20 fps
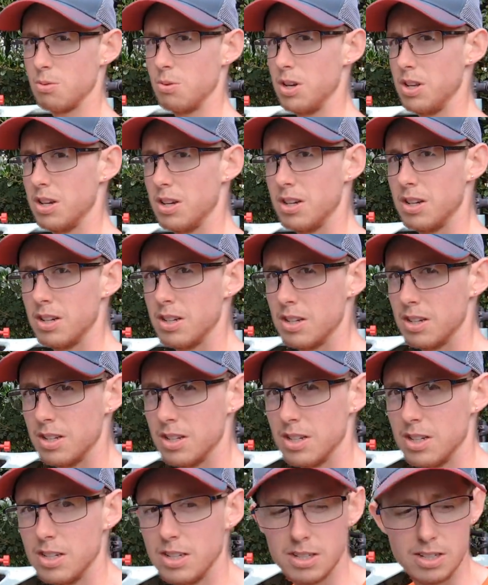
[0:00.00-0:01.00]
quid,
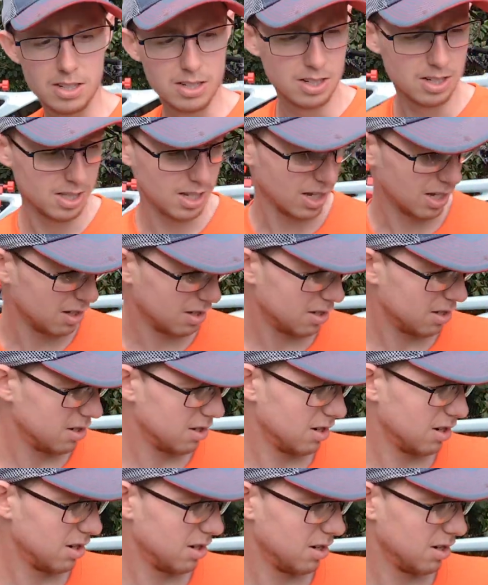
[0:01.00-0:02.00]
and
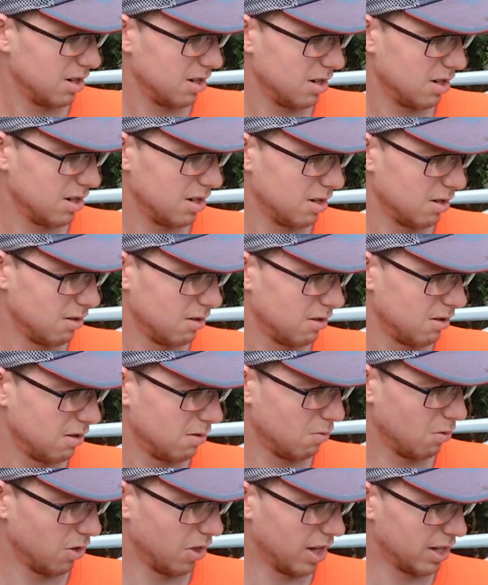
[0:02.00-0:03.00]
that's
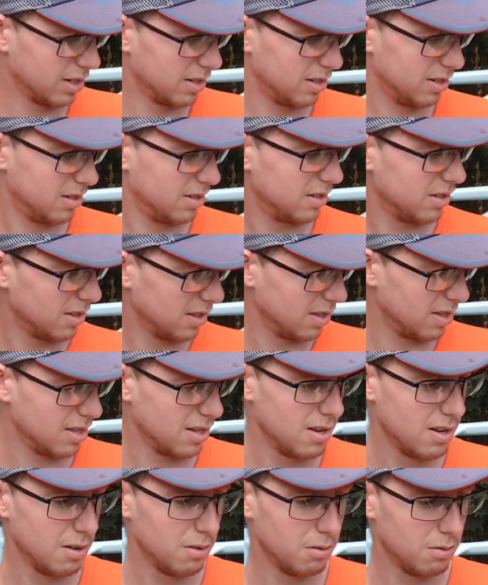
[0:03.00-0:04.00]
well, that's
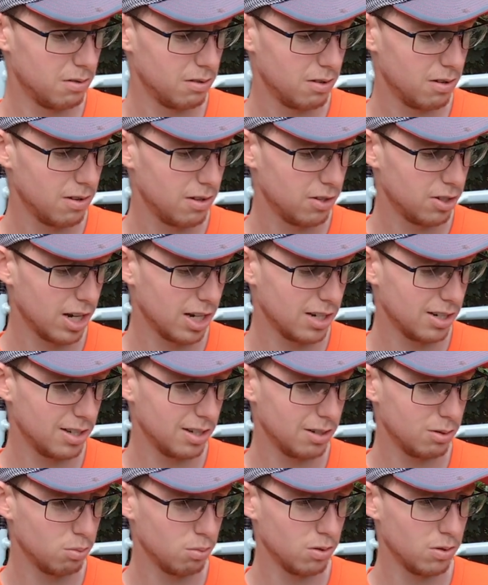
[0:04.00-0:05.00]

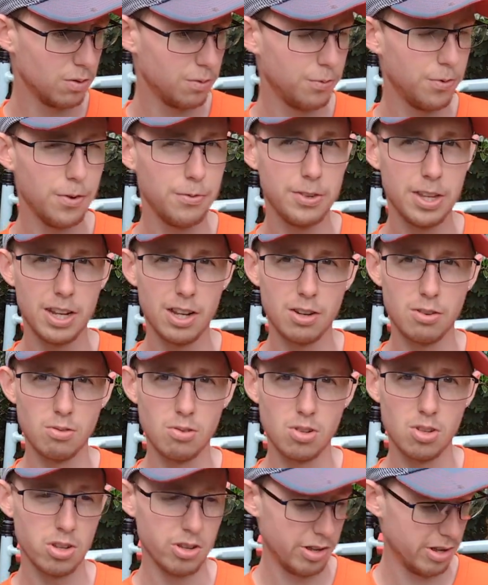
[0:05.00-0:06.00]
Genesis was
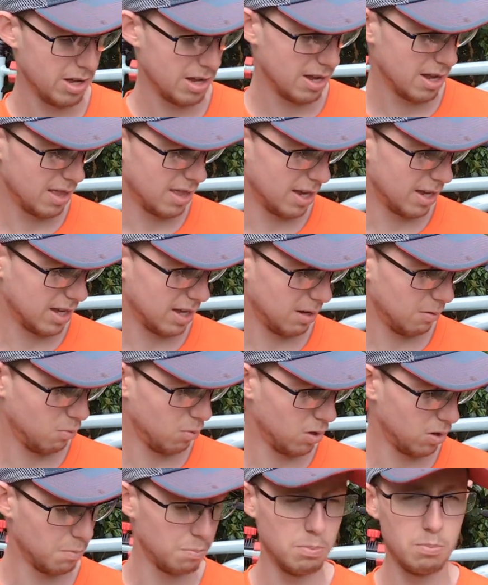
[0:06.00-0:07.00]
1500, and that came
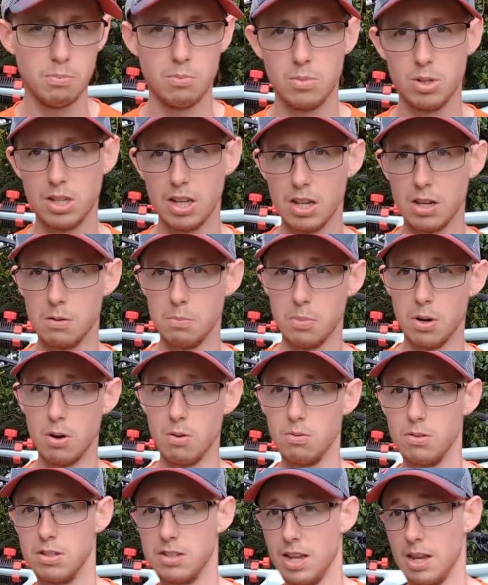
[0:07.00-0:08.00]
with a single
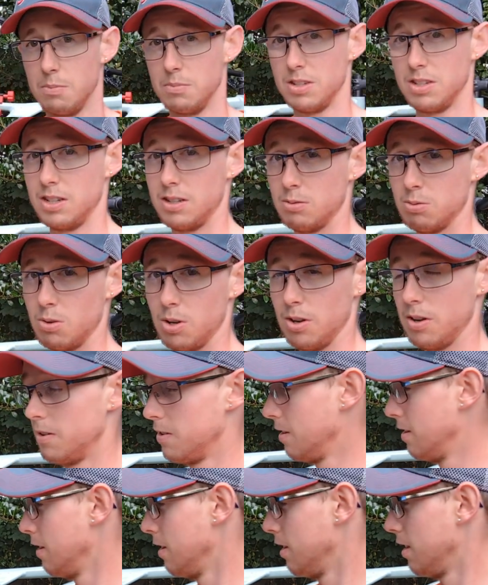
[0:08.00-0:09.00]
bolt, same as this one.
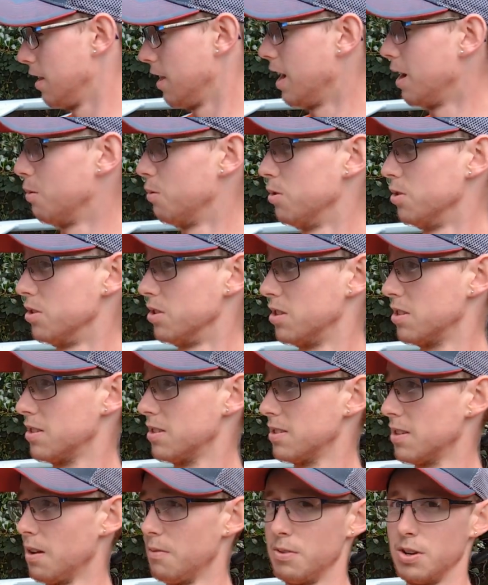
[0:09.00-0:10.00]
That was
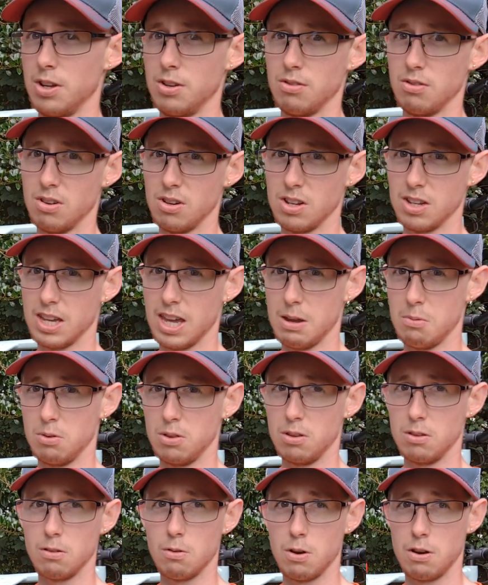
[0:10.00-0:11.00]
700, came
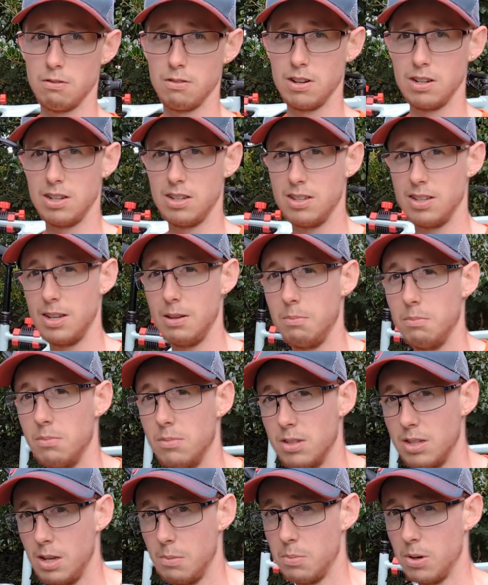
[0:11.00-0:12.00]
with a quick release C,
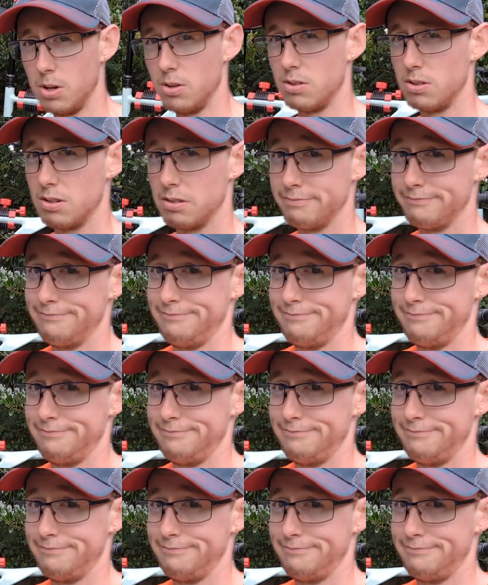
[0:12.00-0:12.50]
C post.